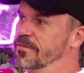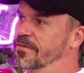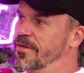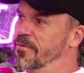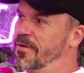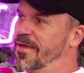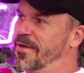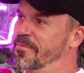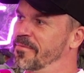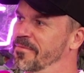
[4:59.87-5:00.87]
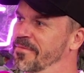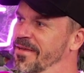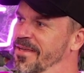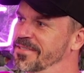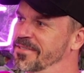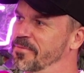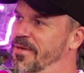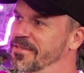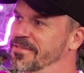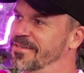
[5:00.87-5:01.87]
So I guess it
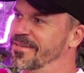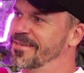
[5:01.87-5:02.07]
depends on,